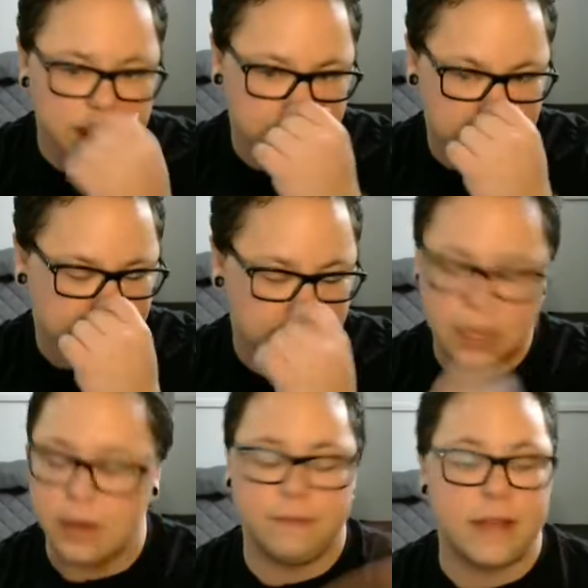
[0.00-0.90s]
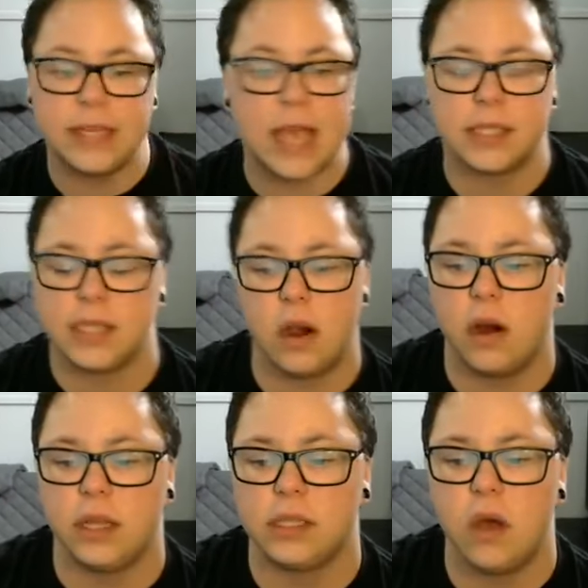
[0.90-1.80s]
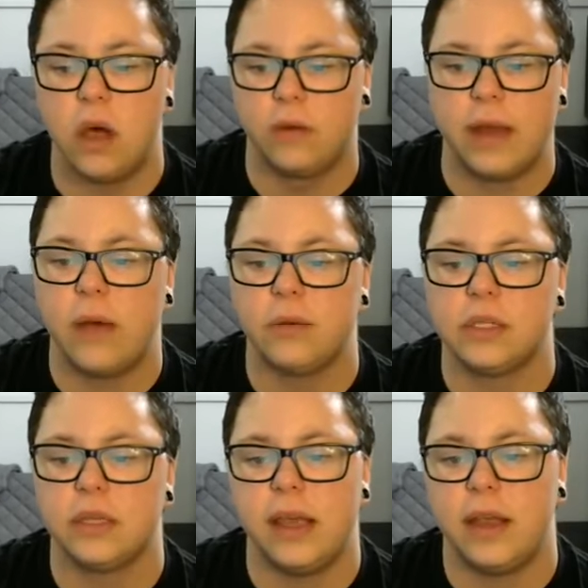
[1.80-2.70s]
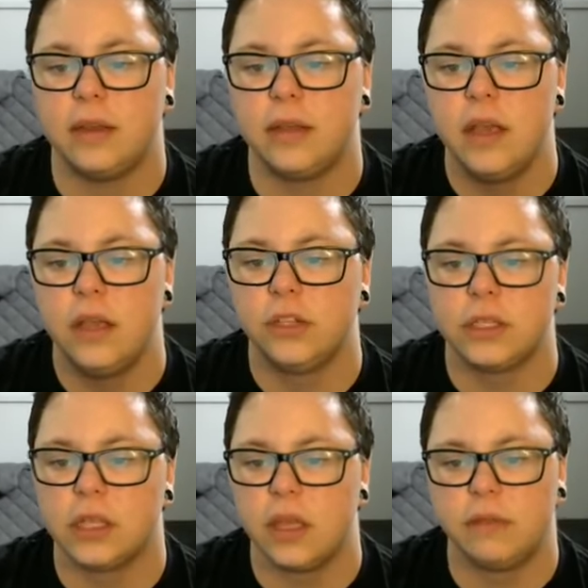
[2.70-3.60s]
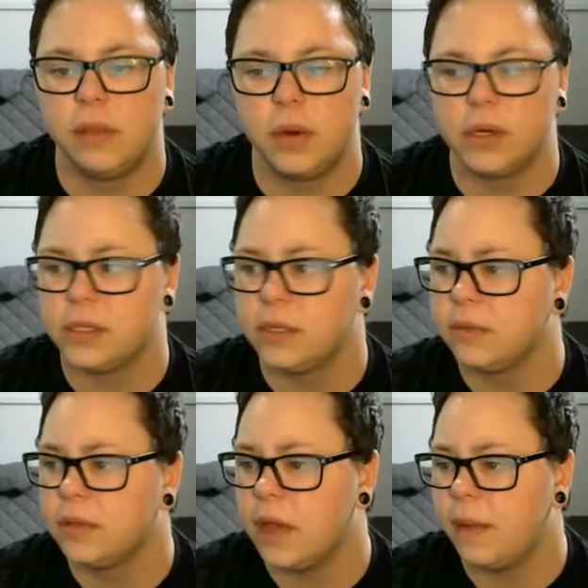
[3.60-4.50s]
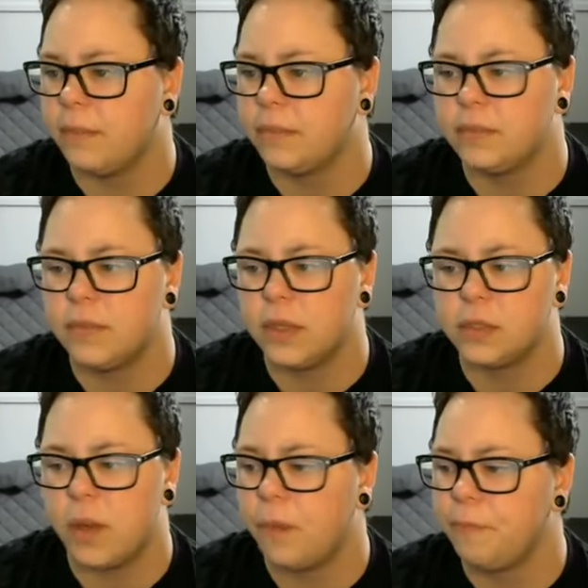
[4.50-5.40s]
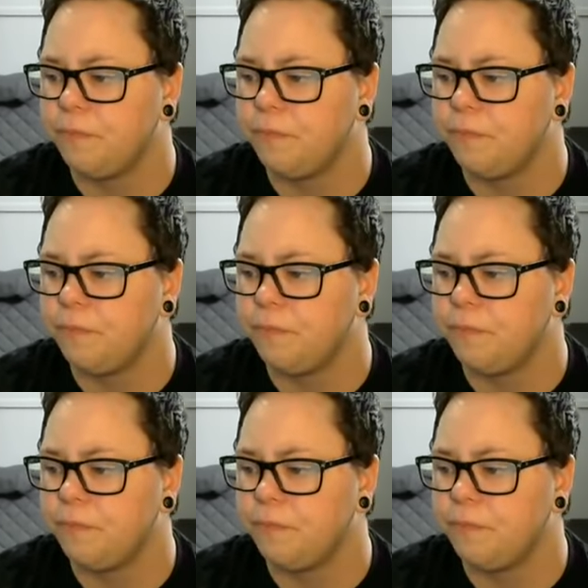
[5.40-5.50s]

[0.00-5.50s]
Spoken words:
just a fantastic artist all around and just a lovely person as well.